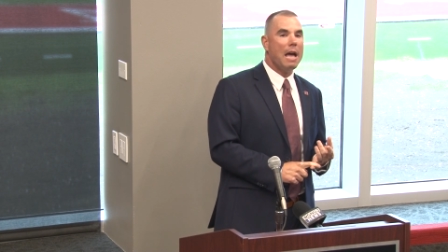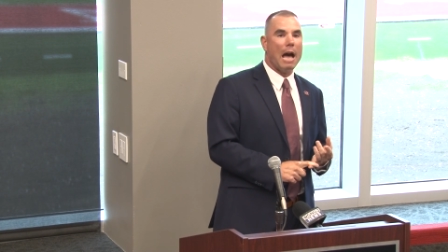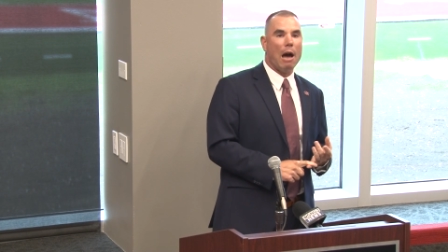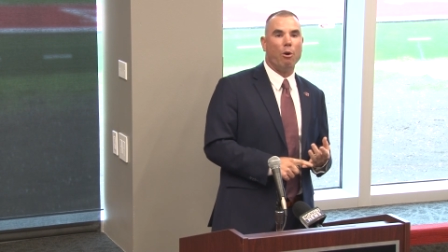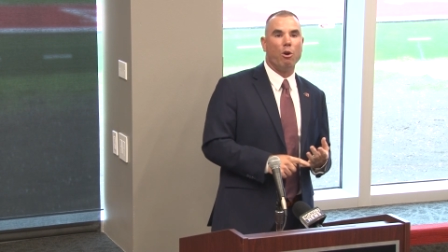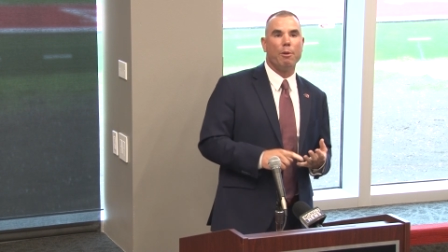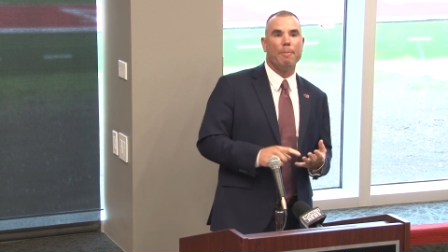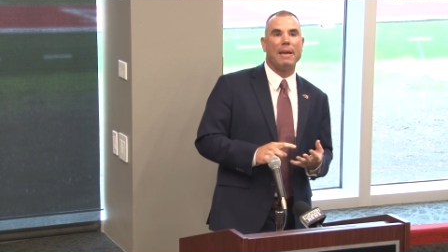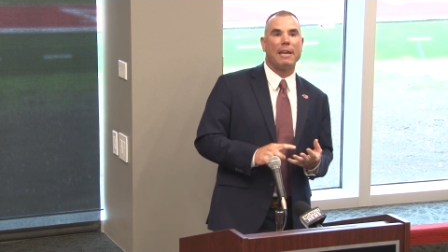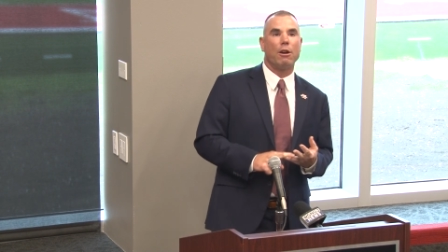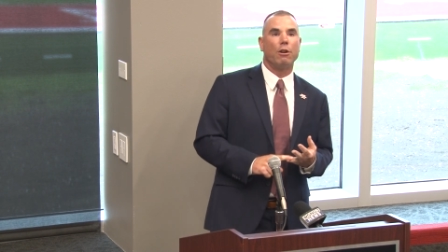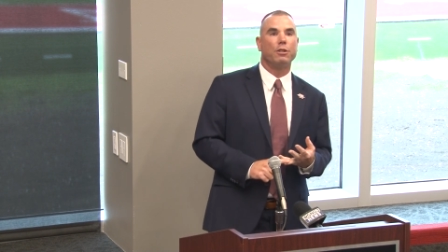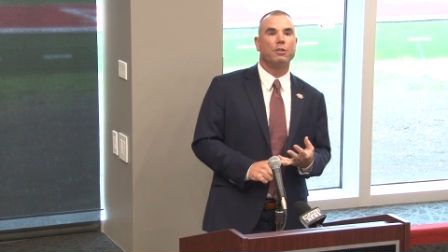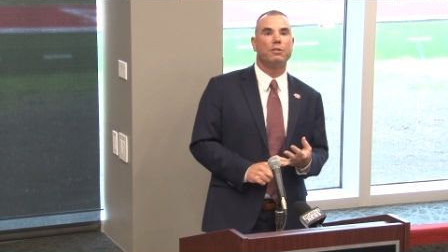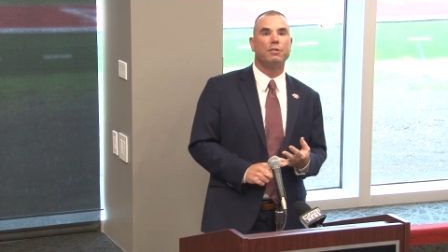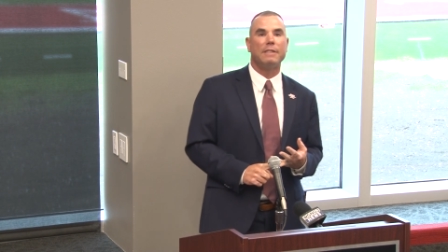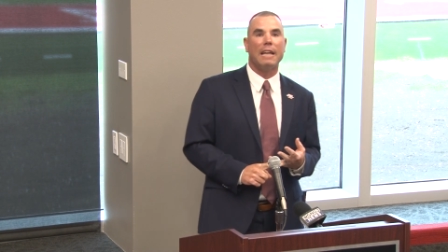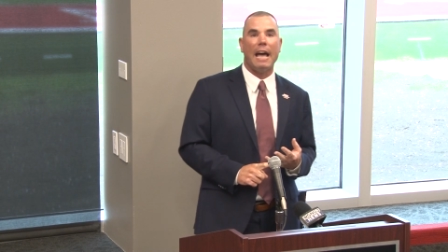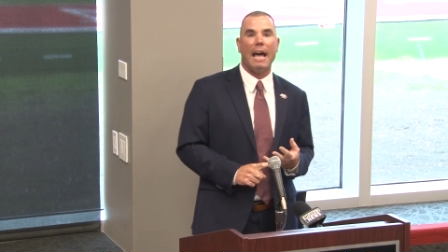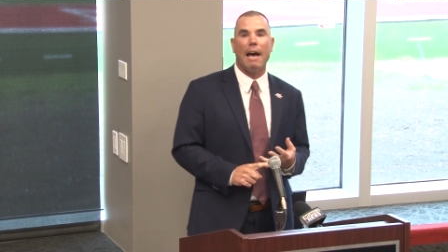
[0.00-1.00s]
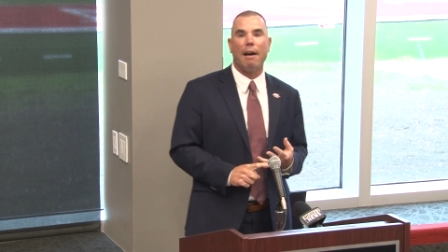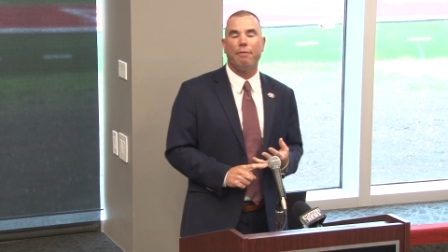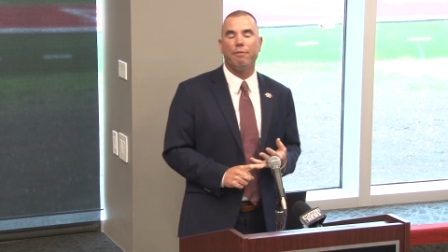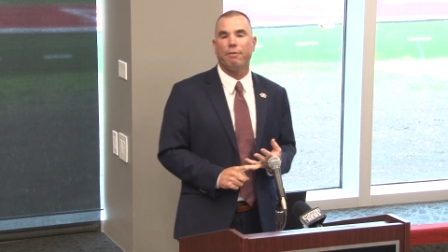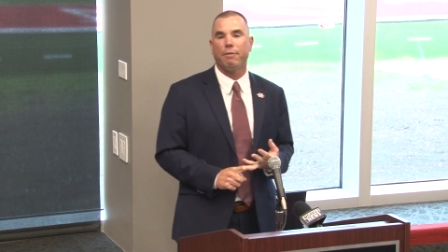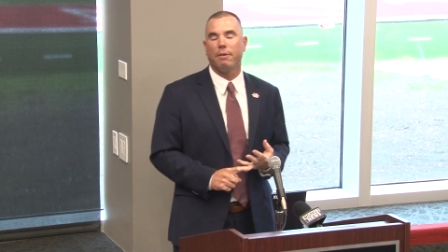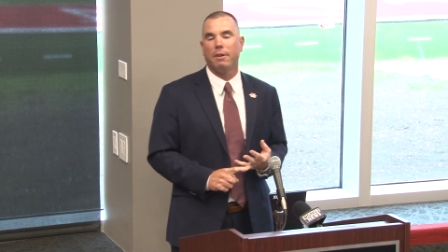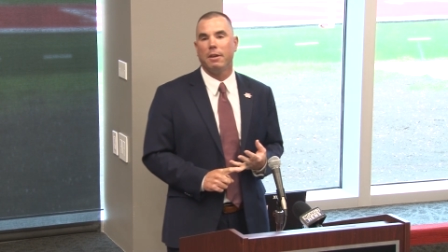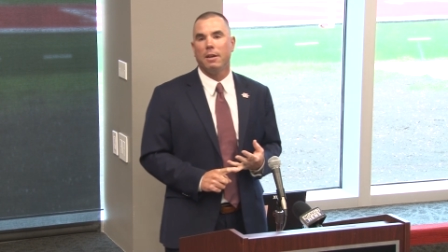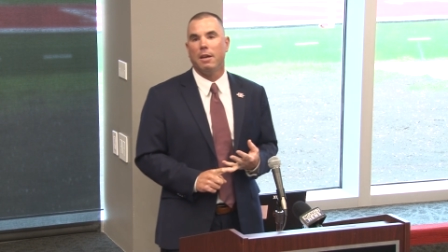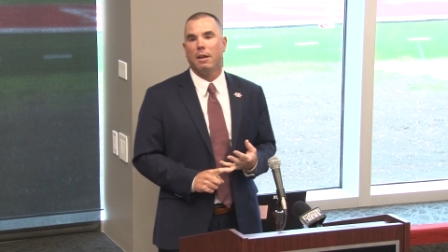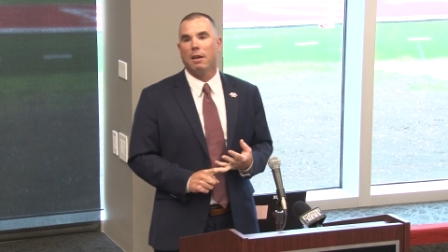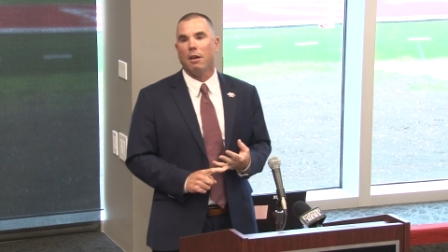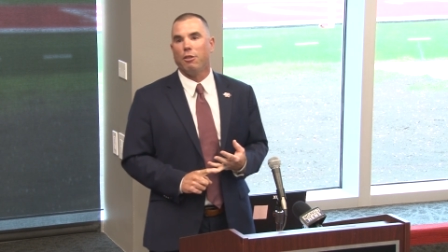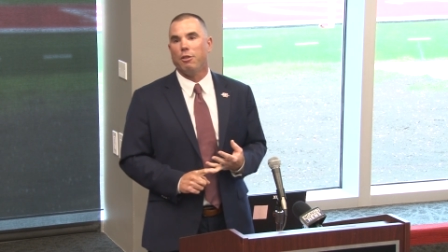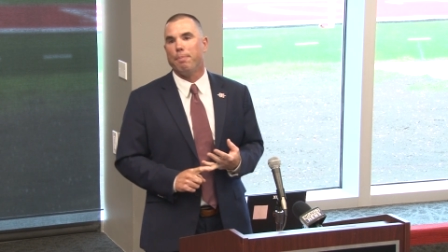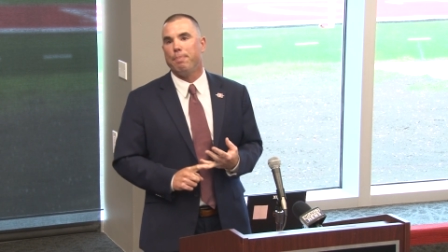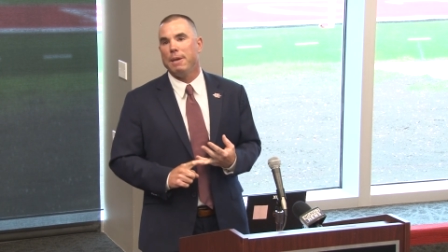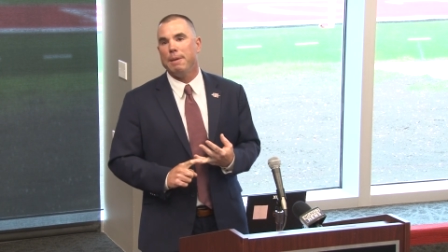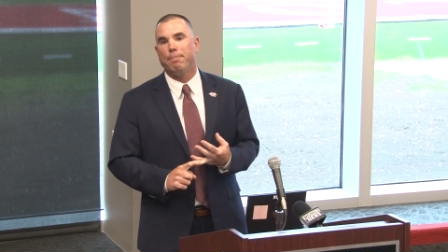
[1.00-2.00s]
I want to make our staff,
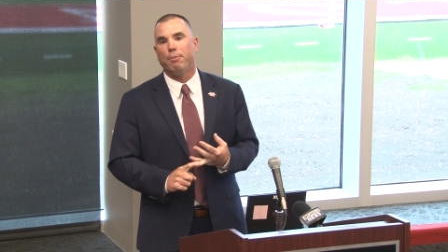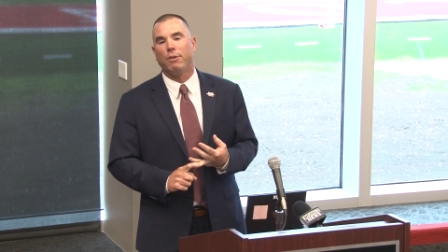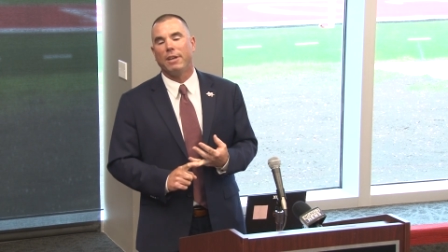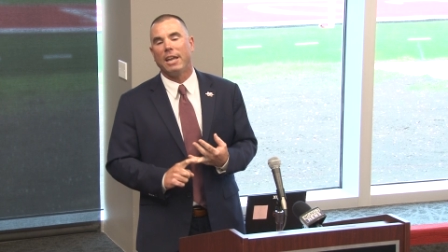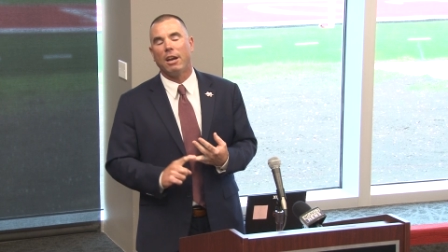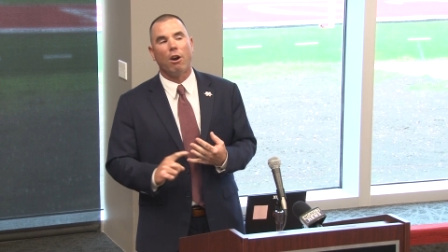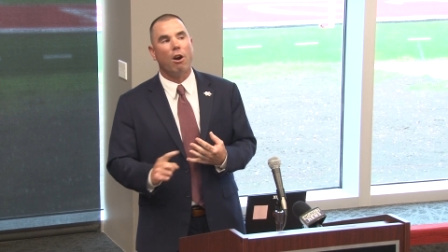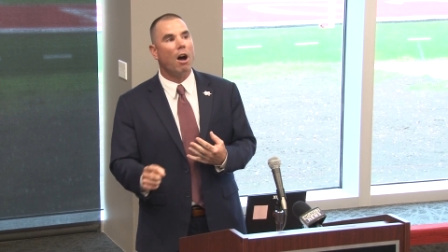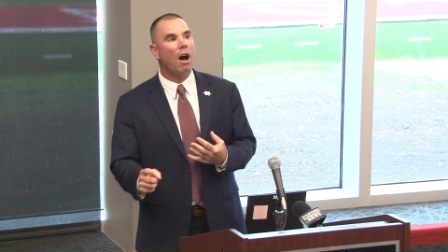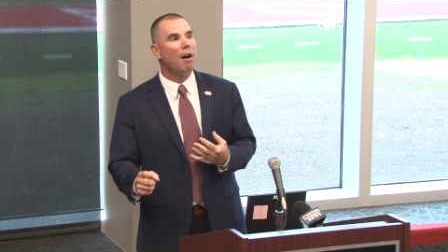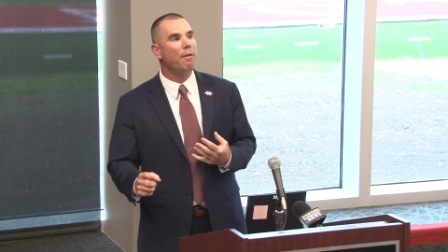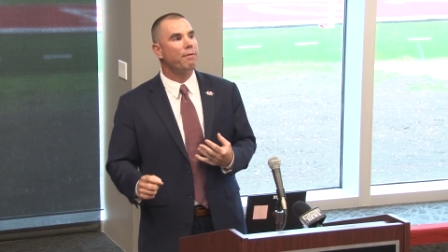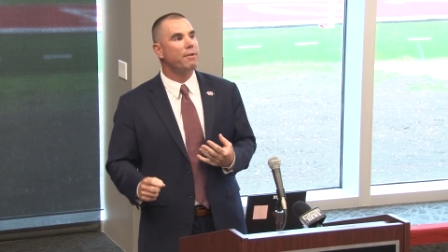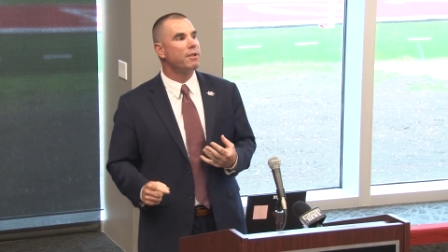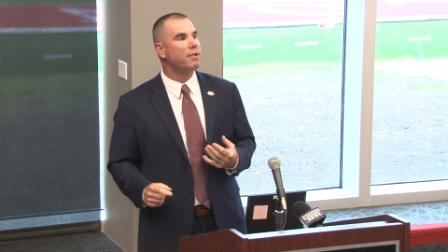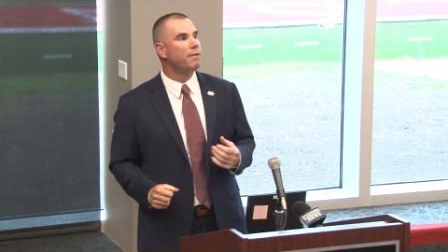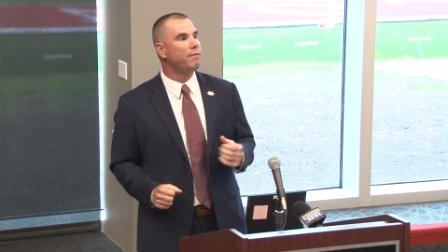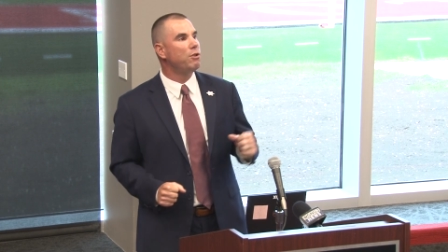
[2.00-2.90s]
the people in our office.